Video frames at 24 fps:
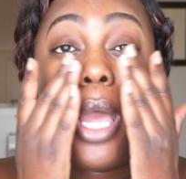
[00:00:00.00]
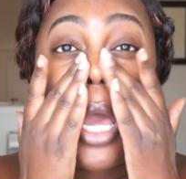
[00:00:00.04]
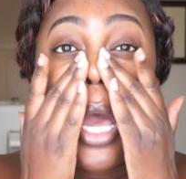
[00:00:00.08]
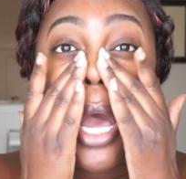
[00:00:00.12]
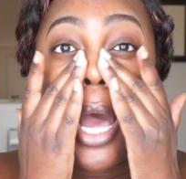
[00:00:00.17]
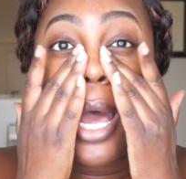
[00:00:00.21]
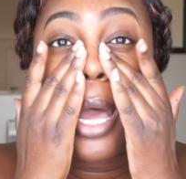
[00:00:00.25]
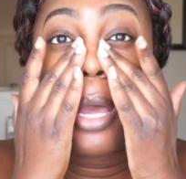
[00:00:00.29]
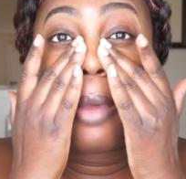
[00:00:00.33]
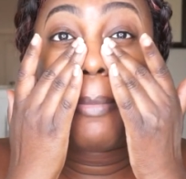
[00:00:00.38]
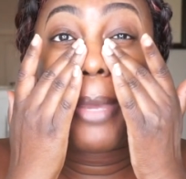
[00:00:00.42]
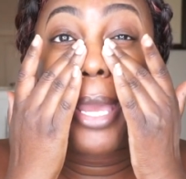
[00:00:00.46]

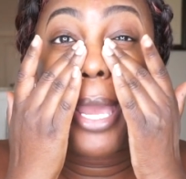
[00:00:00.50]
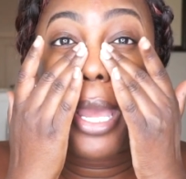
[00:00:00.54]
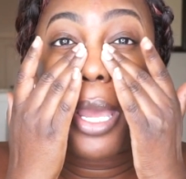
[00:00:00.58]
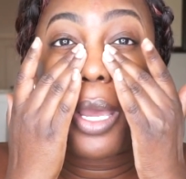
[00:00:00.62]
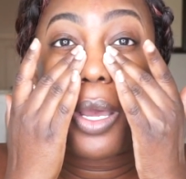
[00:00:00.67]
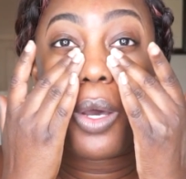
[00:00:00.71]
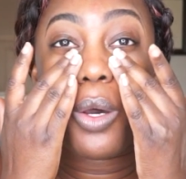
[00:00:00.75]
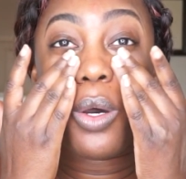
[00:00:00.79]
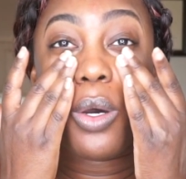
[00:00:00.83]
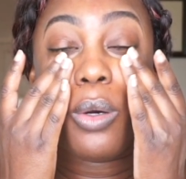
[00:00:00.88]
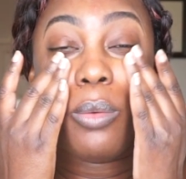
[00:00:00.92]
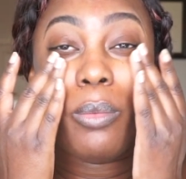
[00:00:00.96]
at
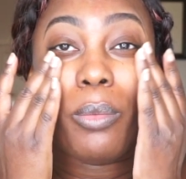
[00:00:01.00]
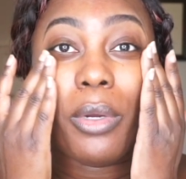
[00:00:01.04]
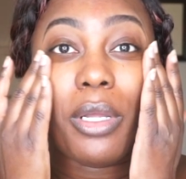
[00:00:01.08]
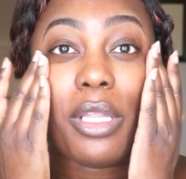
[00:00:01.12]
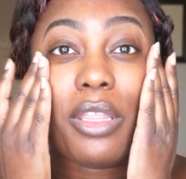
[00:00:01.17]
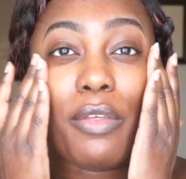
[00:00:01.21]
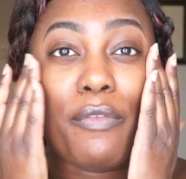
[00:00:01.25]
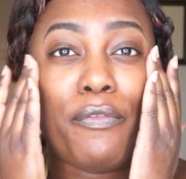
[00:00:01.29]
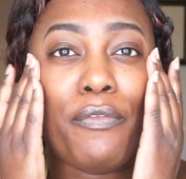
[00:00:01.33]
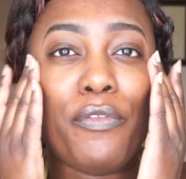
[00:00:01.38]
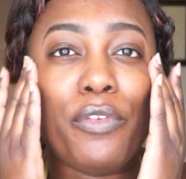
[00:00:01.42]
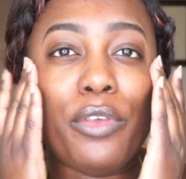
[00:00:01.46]
home
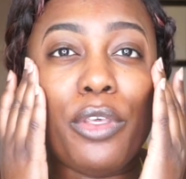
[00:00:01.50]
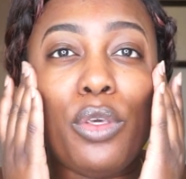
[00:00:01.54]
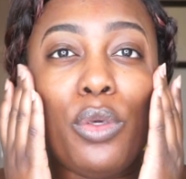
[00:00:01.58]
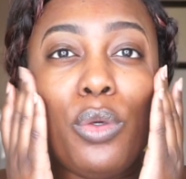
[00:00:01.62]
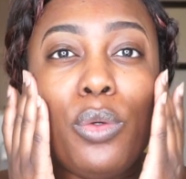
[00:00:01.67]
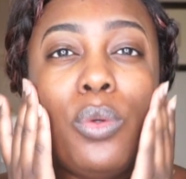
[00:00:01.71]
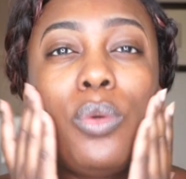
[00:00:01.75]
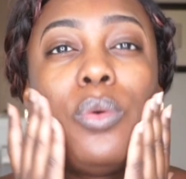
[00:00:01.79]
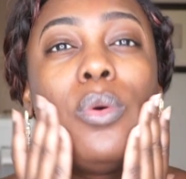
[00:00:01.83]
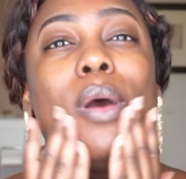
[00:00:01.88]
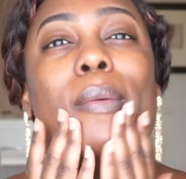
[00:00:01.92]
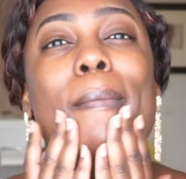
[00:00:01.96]
with
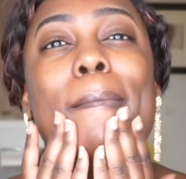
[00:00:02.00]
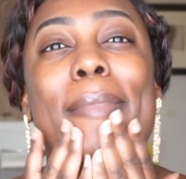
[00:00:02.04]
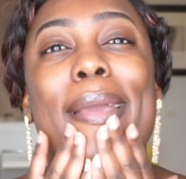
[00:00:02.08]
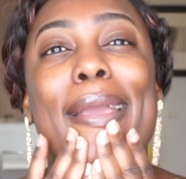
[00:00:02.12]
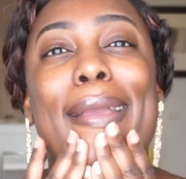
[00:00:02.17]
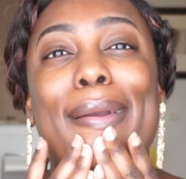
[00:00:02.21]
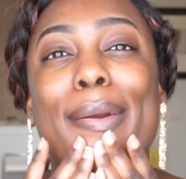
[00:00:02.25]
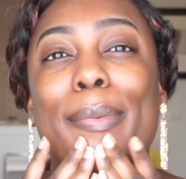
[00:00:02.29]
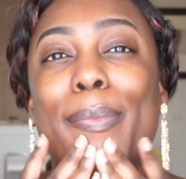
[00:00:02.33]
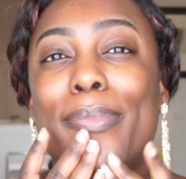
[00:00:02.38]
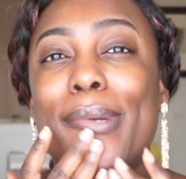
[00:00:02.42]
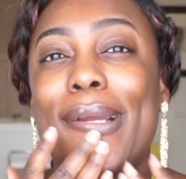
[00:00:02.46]
few
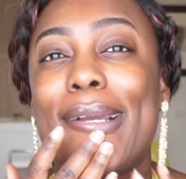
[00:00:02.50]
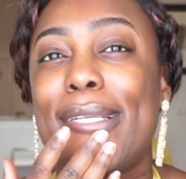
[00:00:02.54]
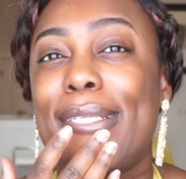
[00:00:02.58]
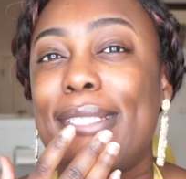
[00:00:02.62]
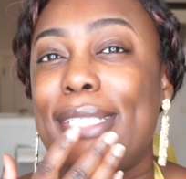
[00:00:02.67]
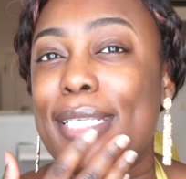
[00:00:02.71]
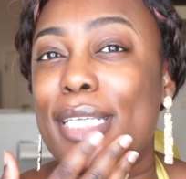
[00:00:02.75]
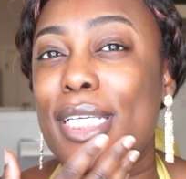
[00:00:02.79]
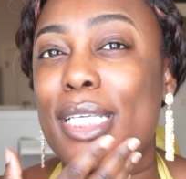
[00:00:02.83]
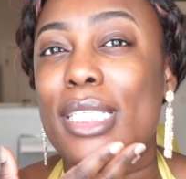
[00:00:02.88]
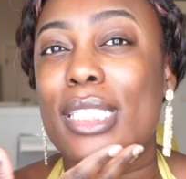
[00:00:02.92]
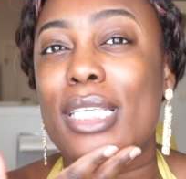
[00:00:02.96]
makeup
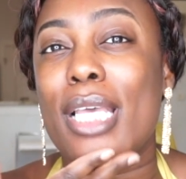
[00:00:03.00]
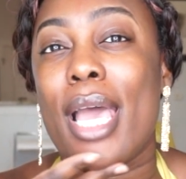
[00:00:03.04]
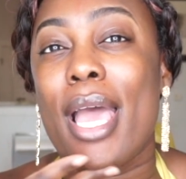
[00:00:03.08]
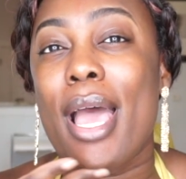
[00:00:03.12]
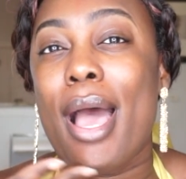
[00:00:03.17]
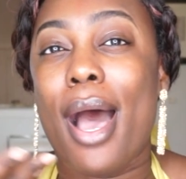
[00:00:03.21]
brushes,